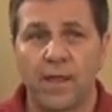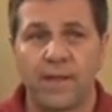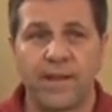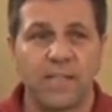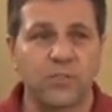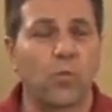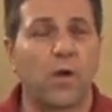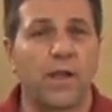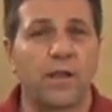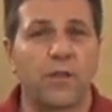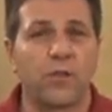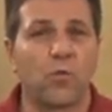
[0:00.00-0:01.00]
And that's
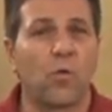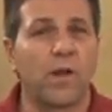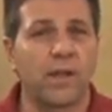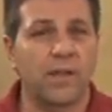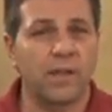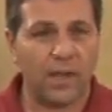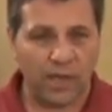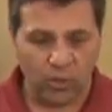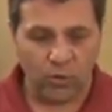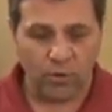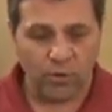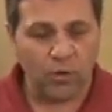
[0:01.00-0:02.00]
why you want to get a
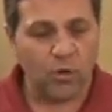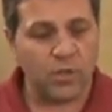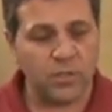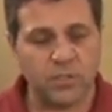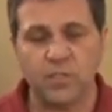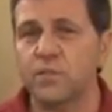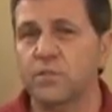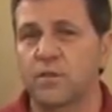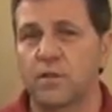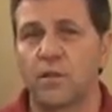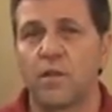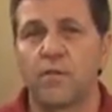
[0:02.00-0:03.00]
good,
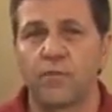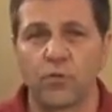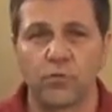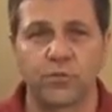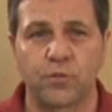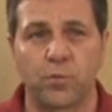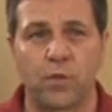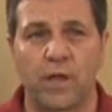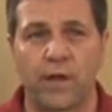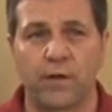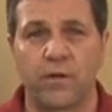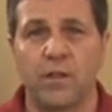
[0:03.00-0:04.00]
consistent fuel
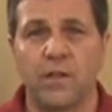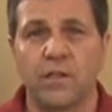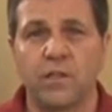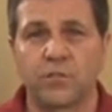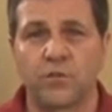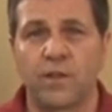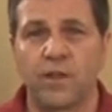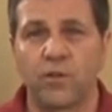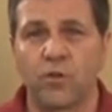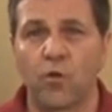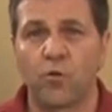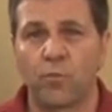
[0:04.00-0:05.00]
supplier, so that
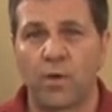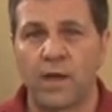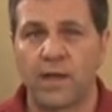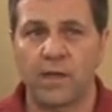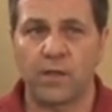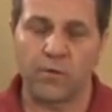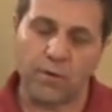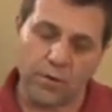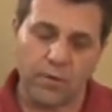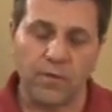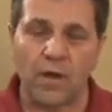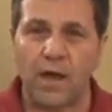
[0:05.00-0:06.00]
you don't buy
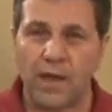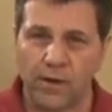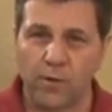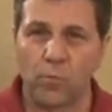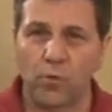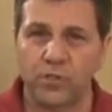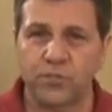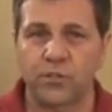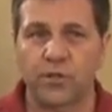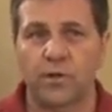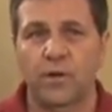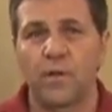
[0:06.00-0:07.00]
either the higher
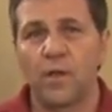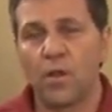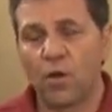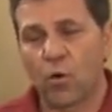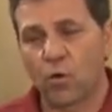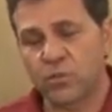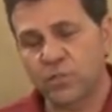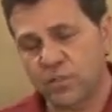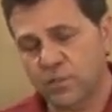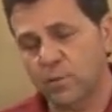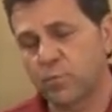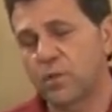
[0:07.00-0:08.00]
moisture or
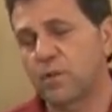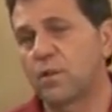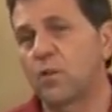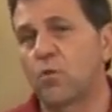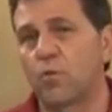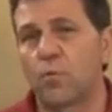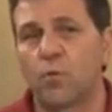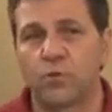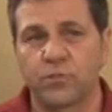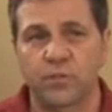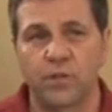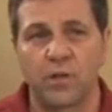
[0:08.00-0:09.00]
just simply the lower
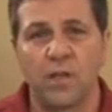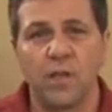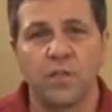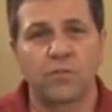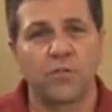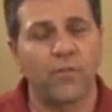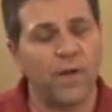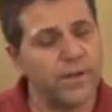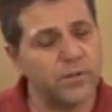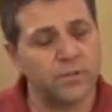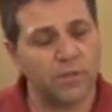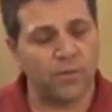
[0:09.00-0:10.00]
moisture. So
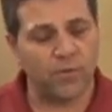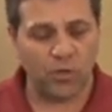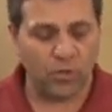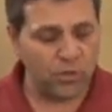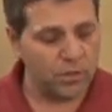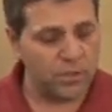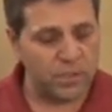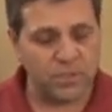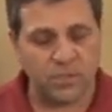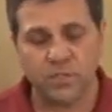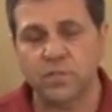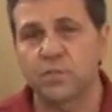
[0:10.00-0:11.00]
find yourself a good,
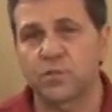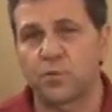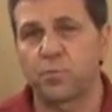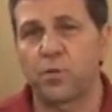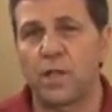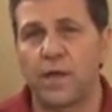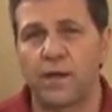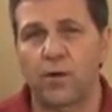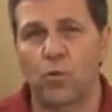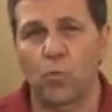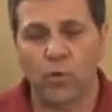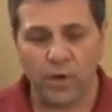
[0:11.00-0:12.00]
consistent
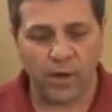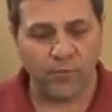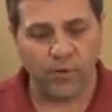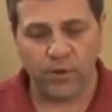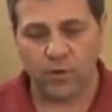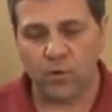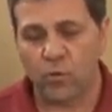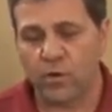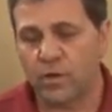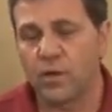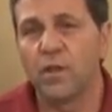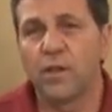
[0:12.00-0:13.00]
supplier whenever you're
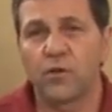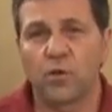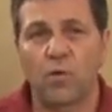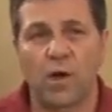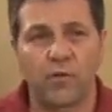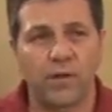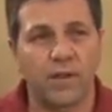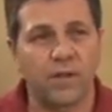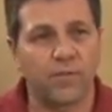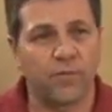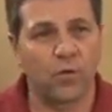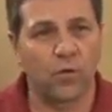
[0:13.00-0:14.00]
going to go out and
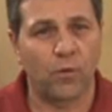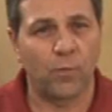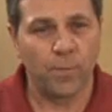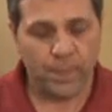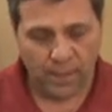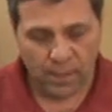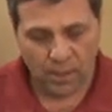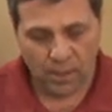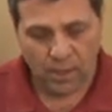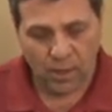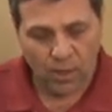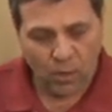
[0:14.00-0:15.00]
get fuel.
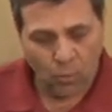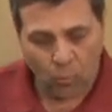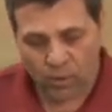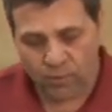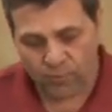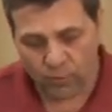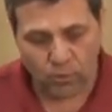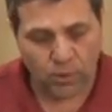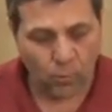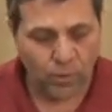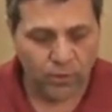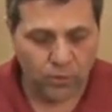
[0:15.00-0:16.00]
One fuel
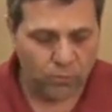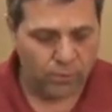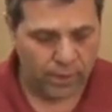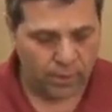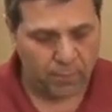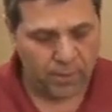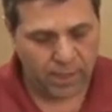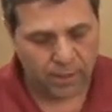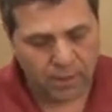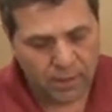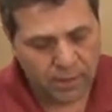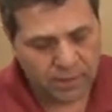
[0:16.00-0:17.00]
that we do
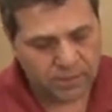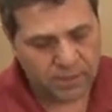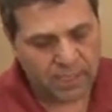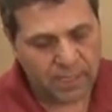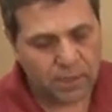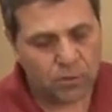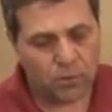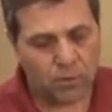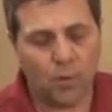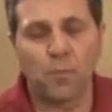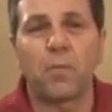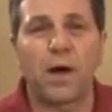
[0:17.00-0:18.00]
recommend is the
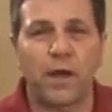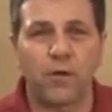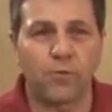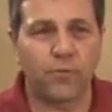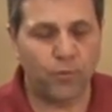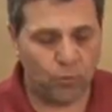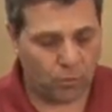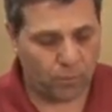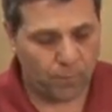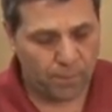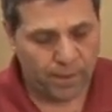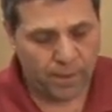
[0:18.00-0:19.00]
Eagle Biofuel.